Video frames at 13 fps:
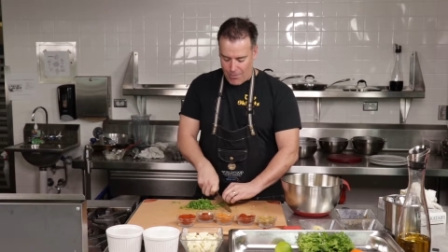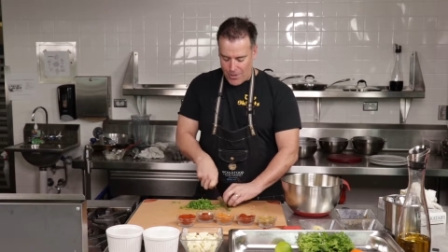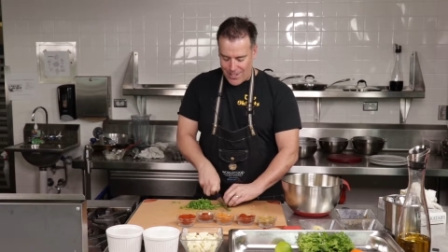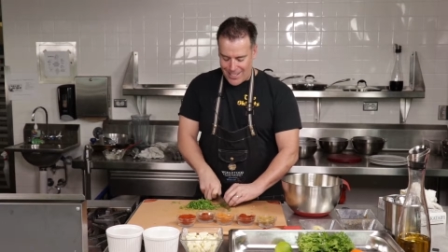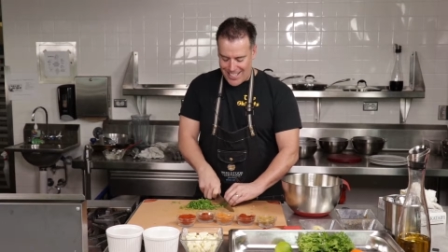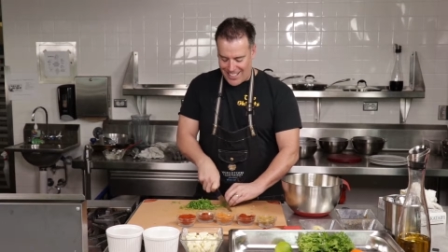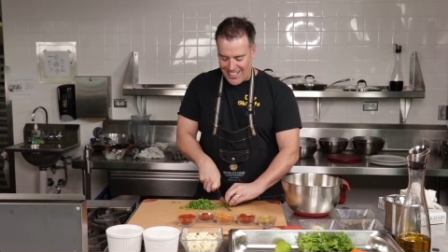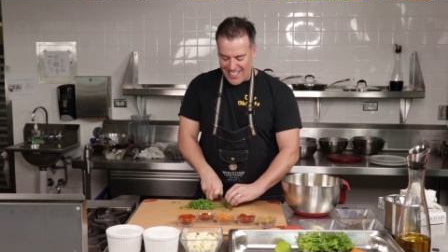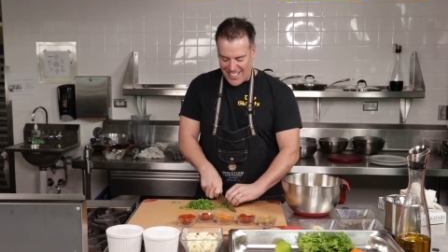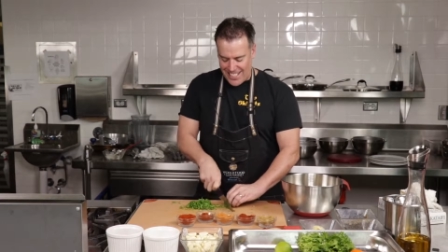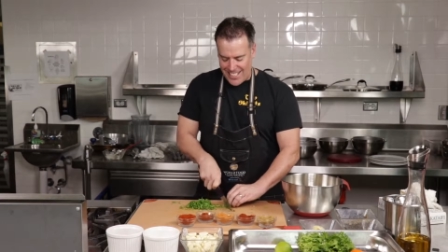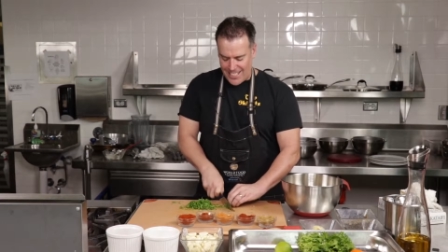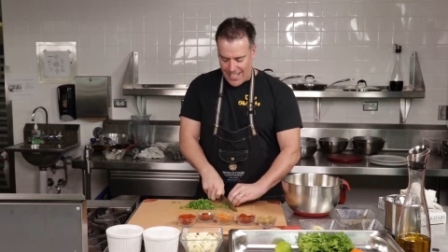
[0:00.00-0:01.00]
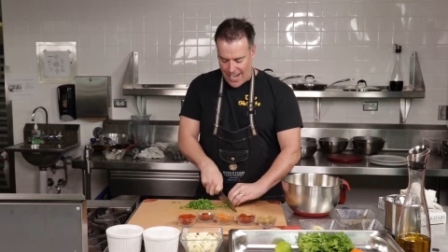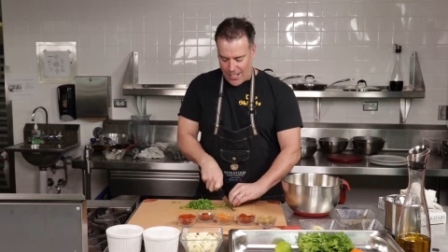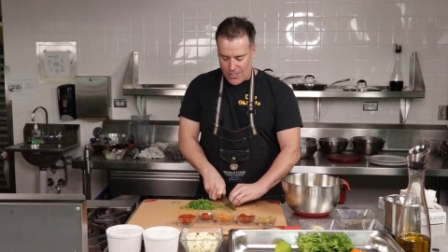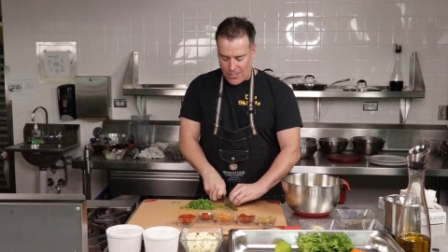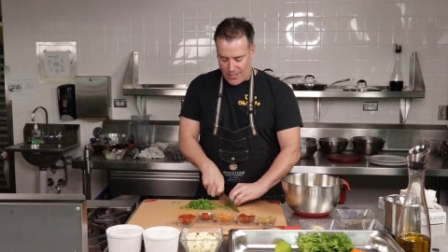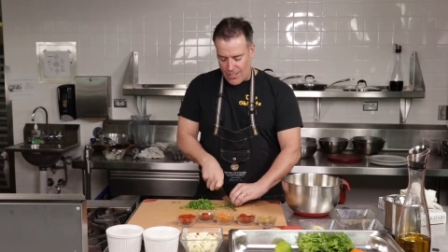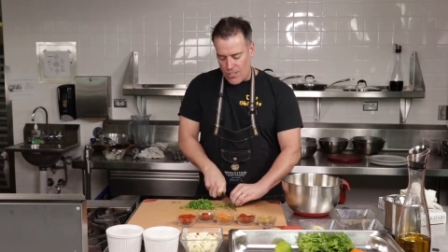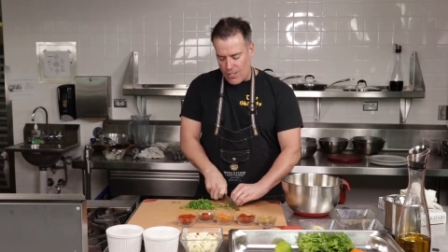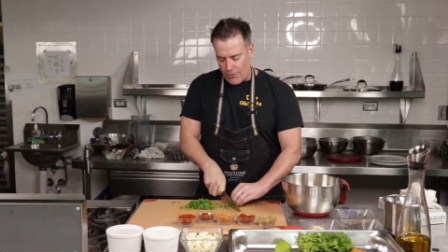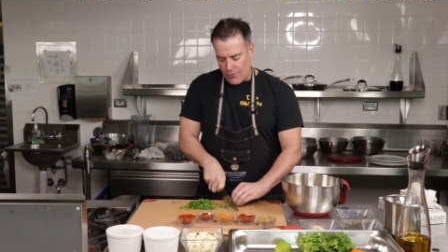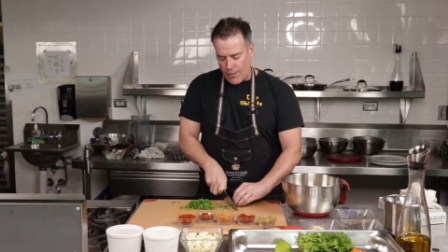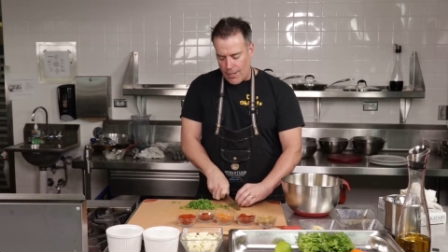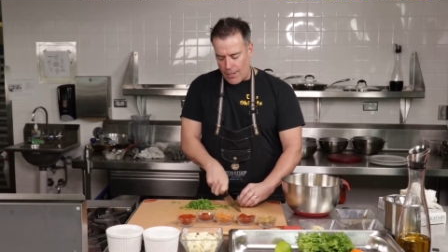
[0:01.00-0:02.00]
wouldn't say that this is actually a
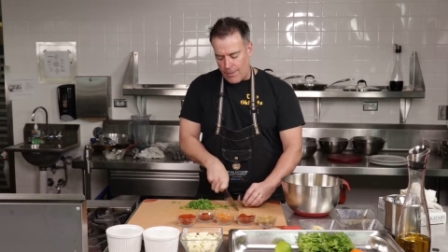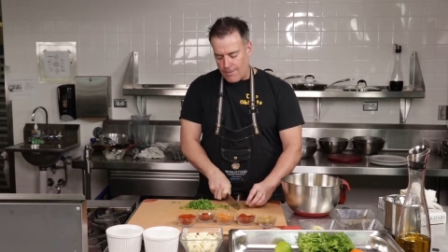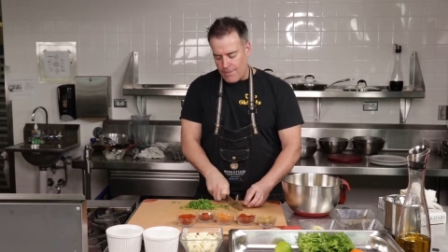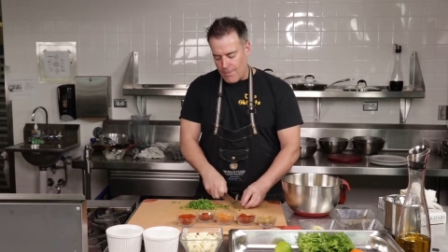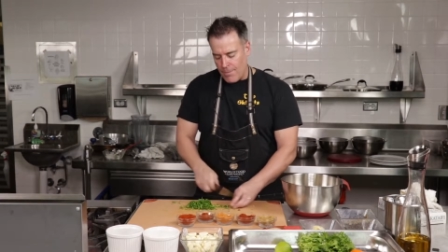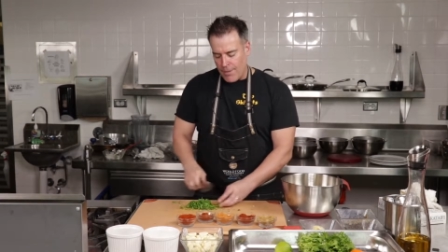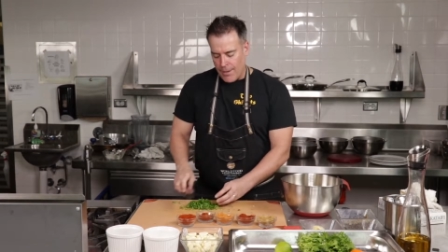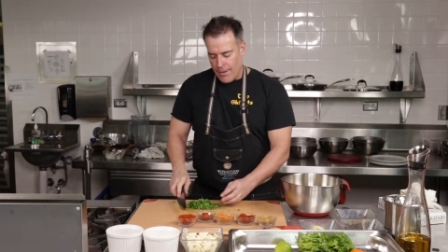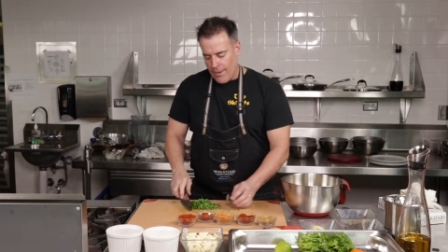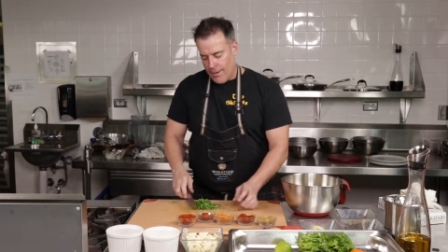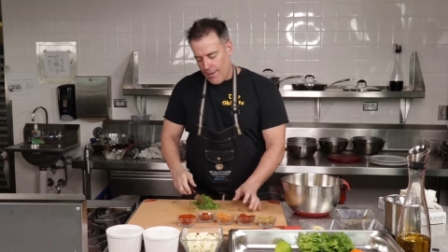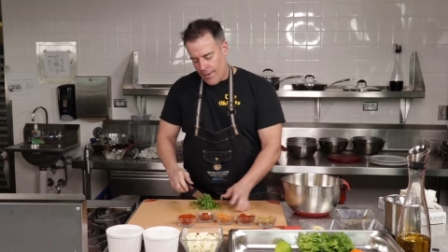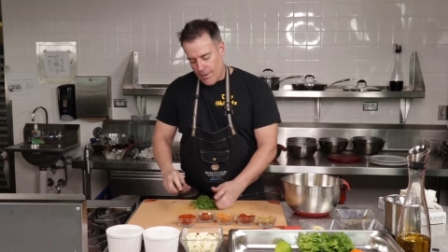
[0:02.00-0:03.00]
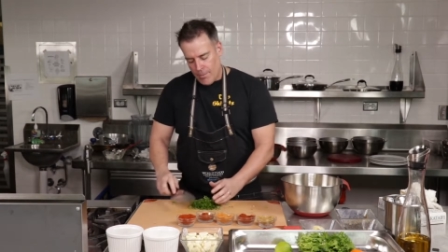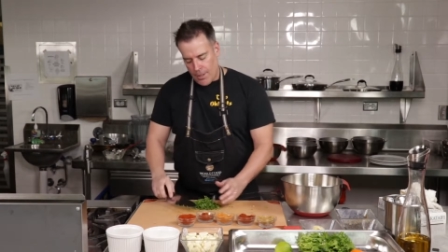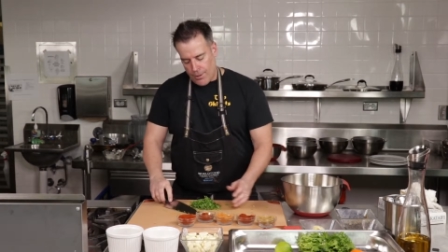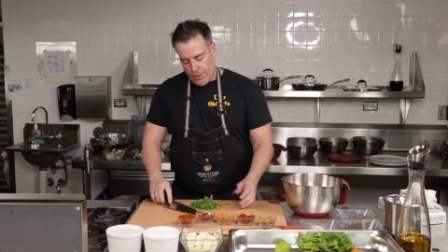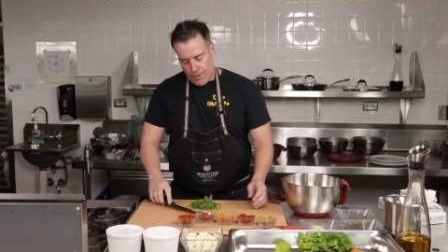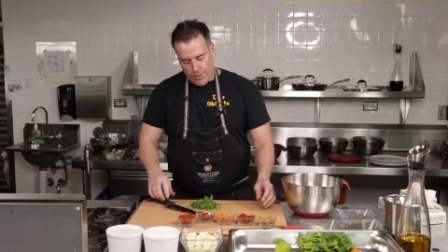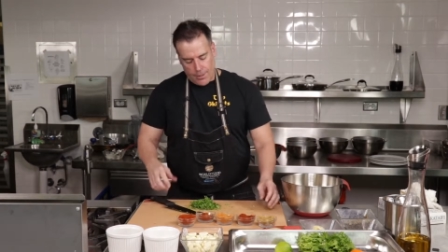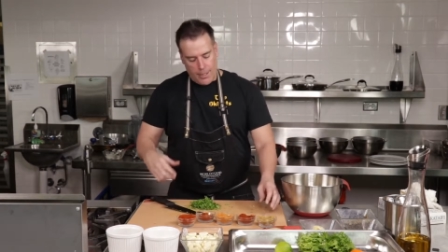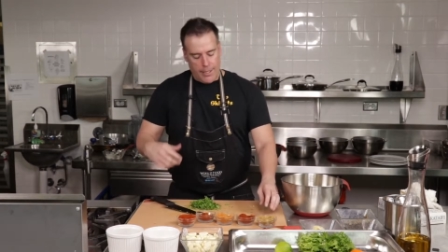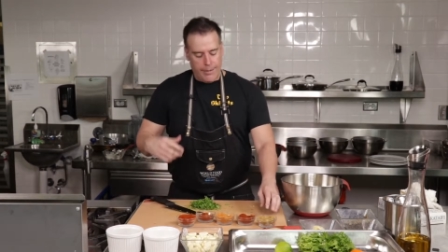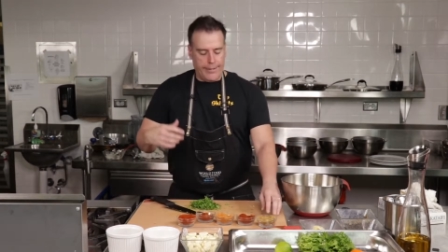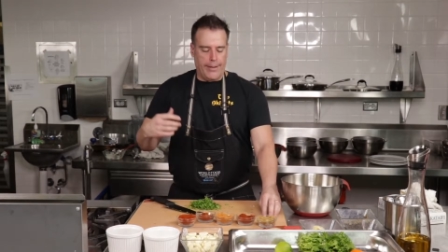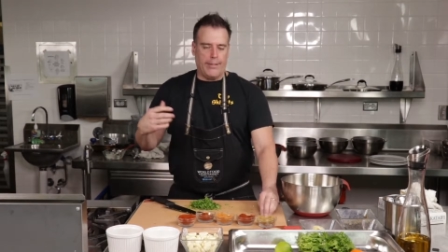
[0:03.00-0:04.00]
chiffonade, but you're
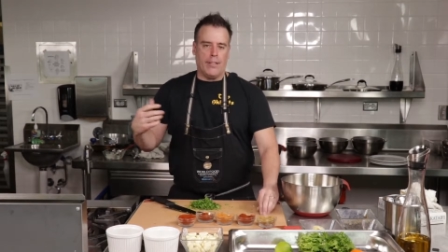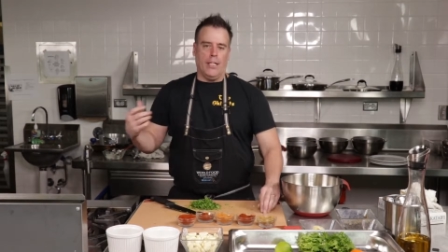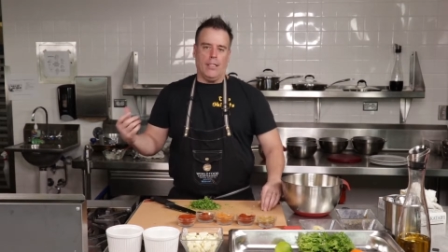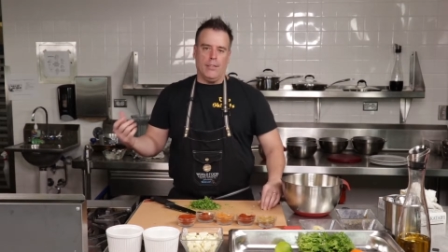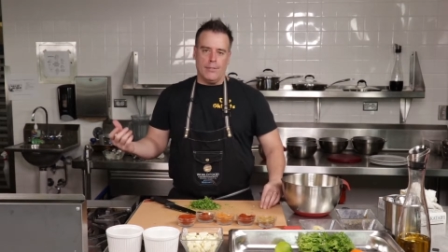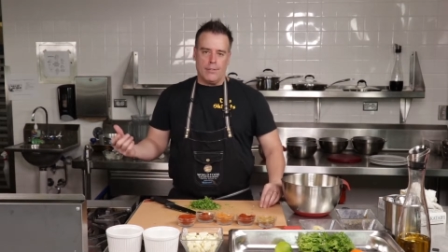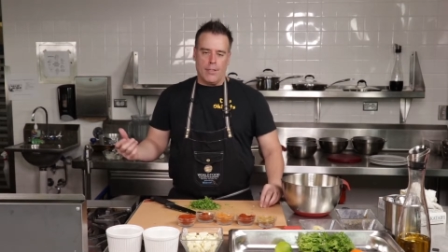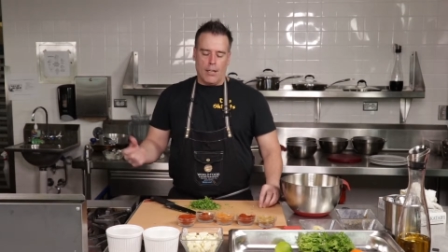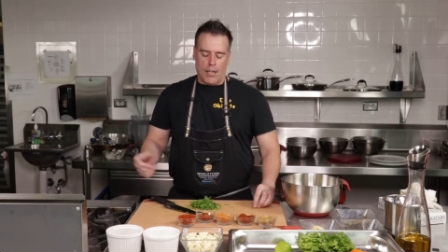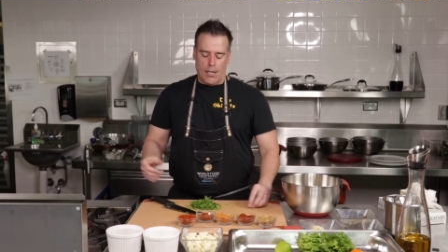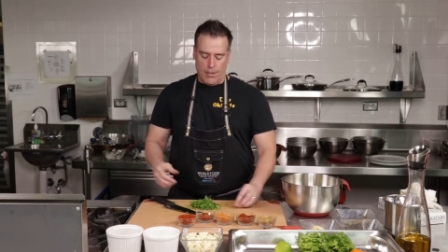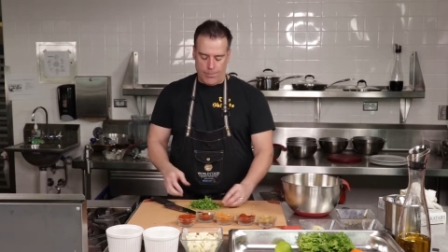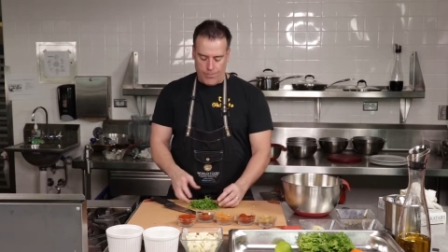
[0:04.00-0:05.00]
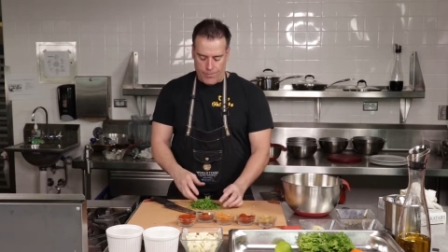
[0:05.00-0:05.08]
cutting it thin. All right.